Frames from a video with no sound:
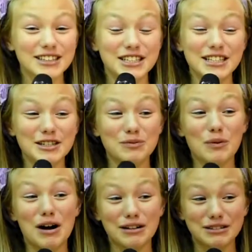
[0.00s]
Jesus
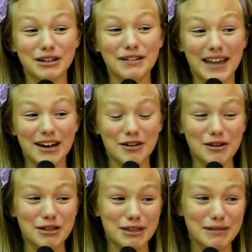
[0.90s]
walked on that
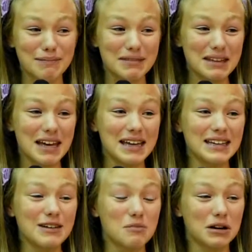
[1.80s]
earth and
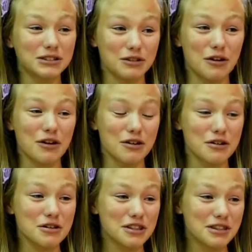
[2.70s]
he walked on our
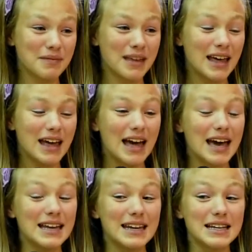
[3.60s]
earth.
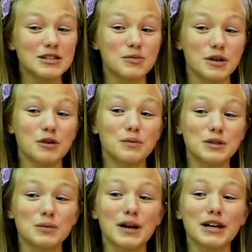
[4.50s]
And Israel
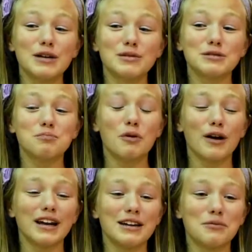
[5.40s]
was where he was
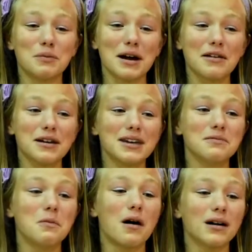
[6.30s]
born and where he
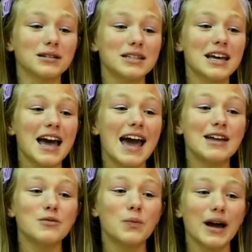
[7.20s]
walked
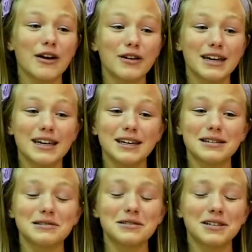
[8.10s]
and where he
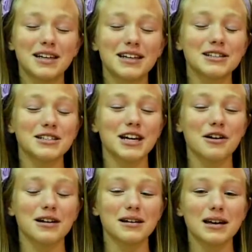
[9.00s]
he
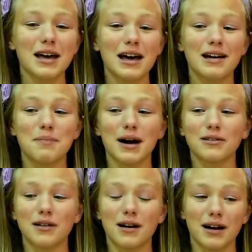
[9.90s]
shared
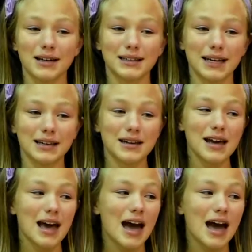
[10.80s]
about God and